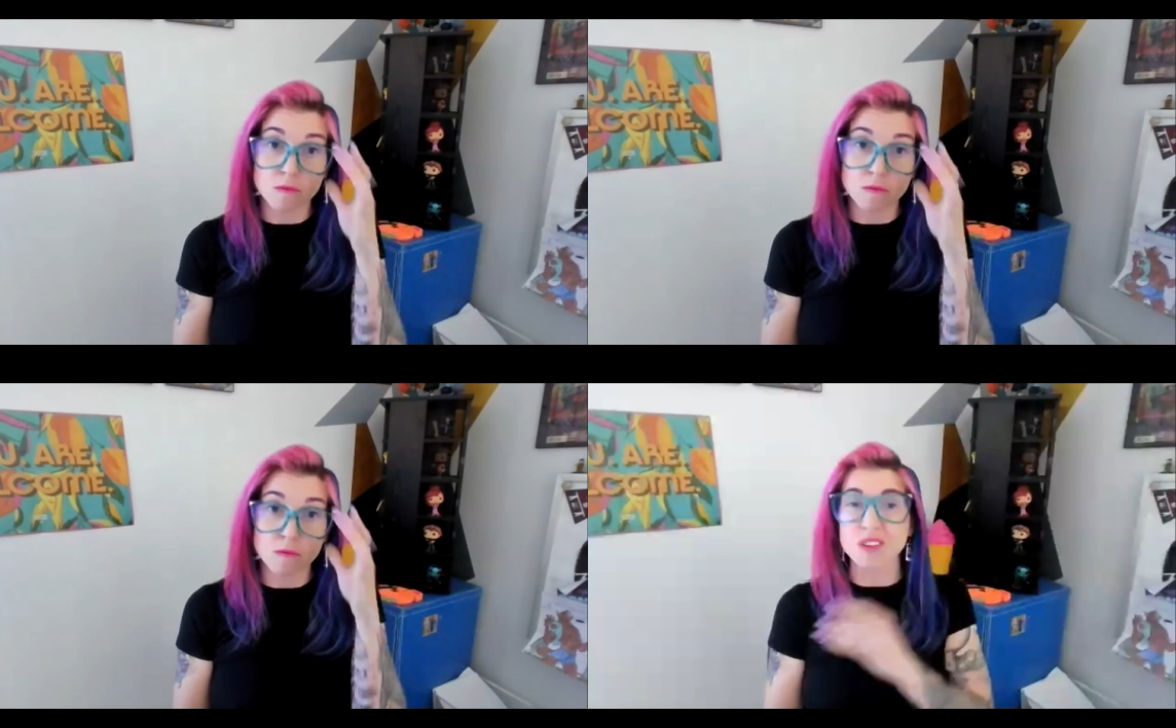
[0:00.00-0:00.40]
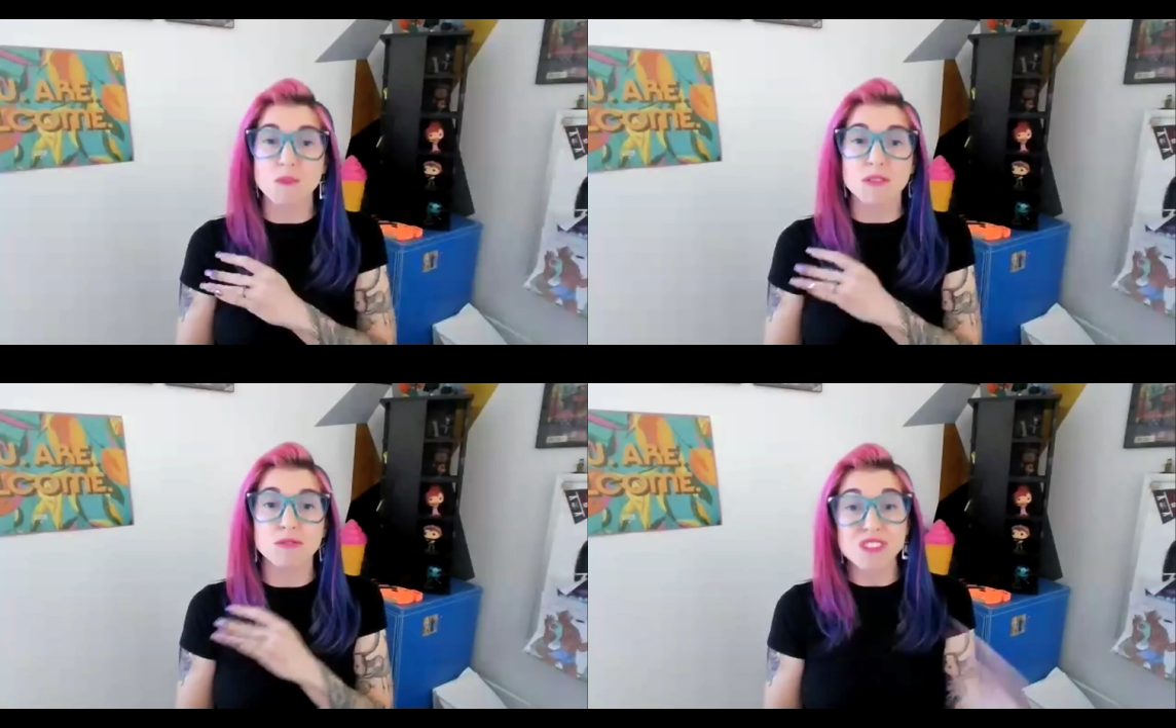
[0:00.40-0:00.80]
Eastern.
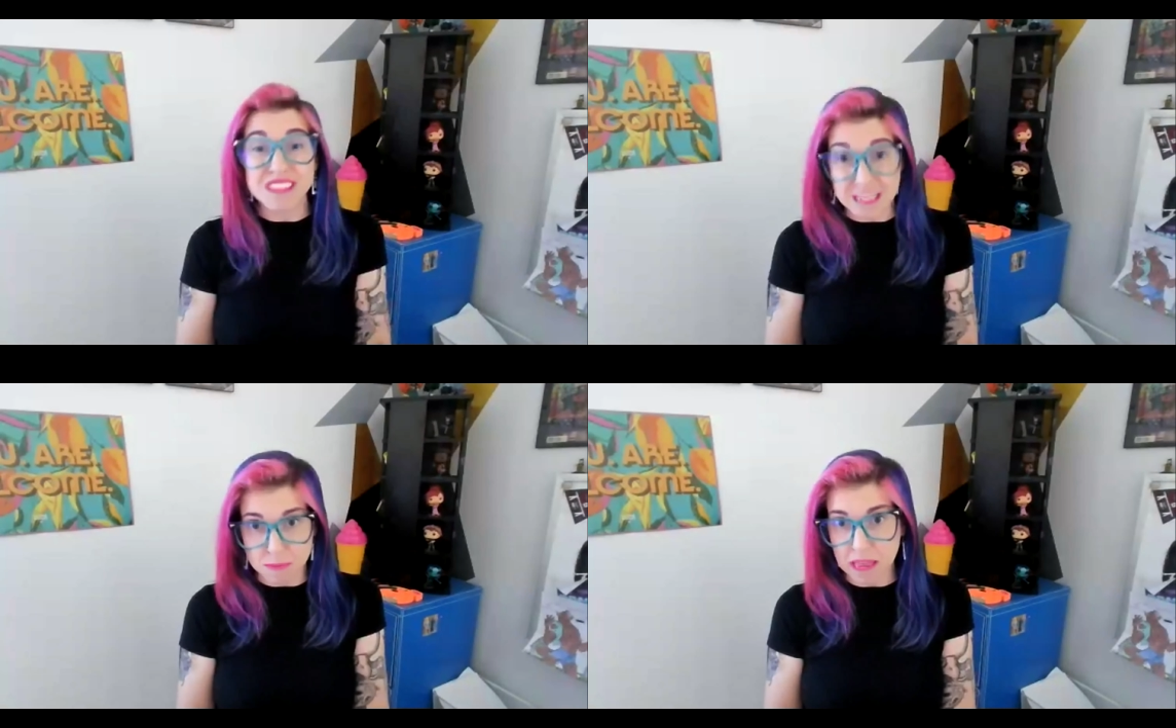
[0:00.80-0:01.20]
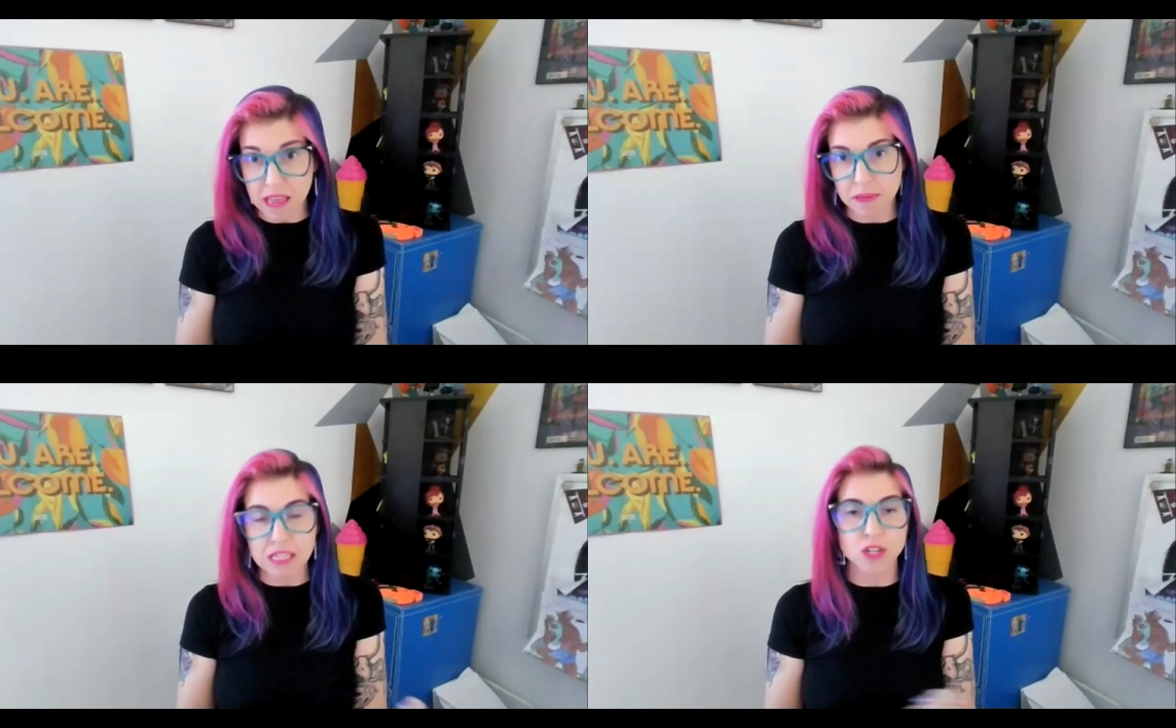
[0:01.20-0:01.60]
It's going to run through 6
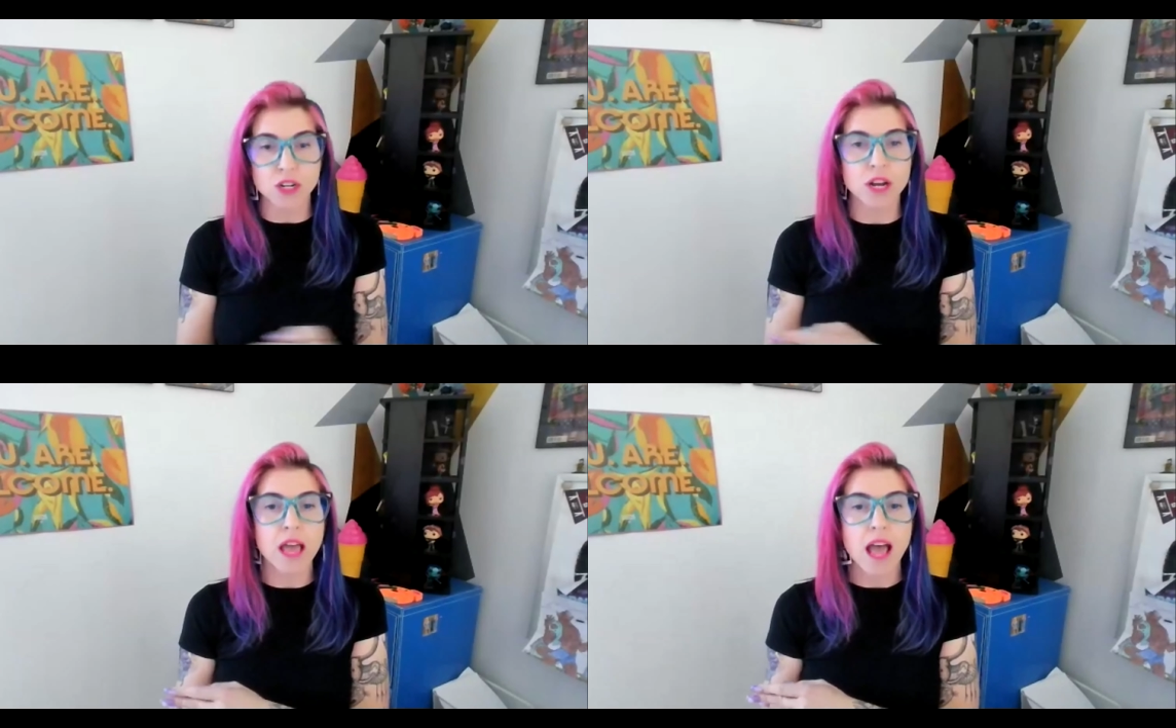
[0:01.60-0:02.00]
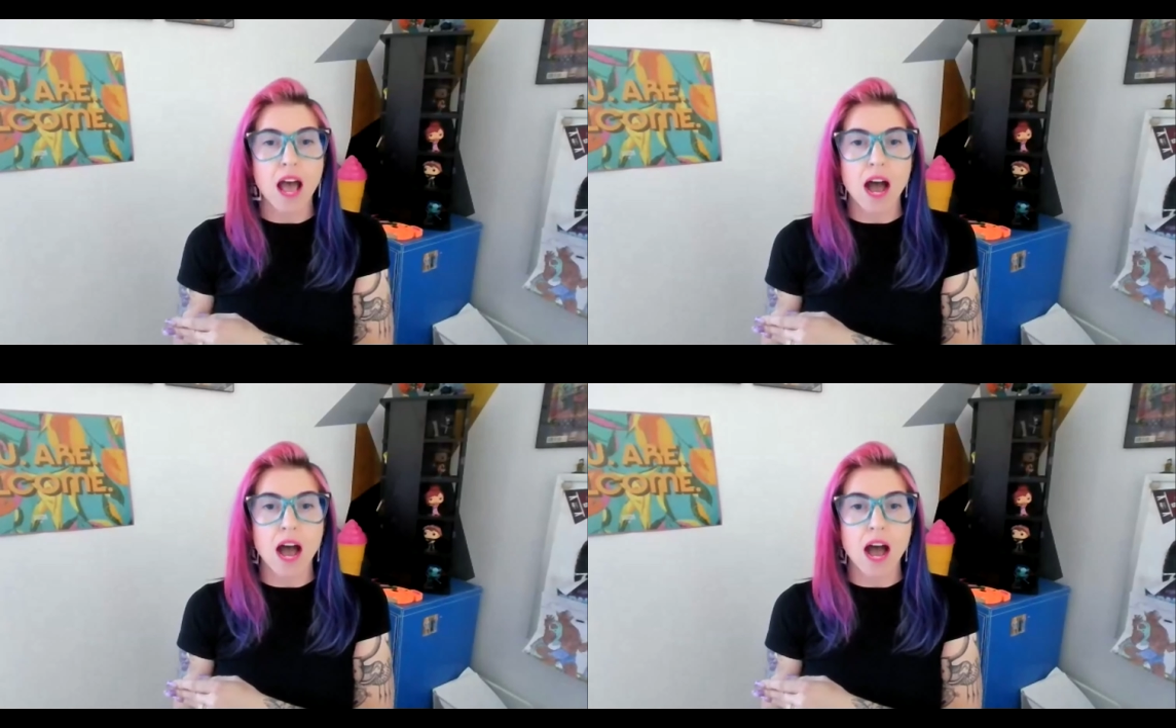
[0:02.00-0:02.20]
p.m. Eastern.